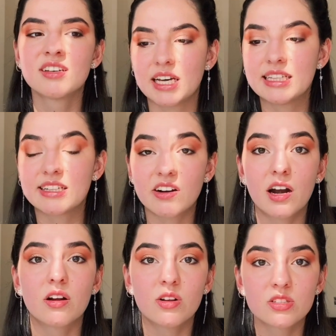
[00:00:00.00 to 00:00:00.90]
And there
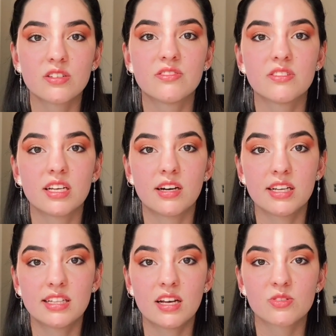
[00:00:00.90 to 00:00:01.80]
are lots of
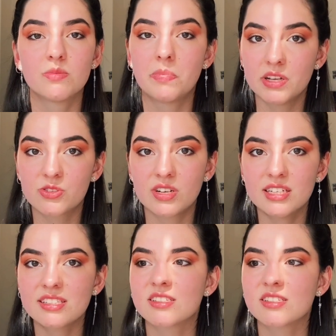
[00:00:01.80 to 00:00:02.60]
ideas on Pinterest,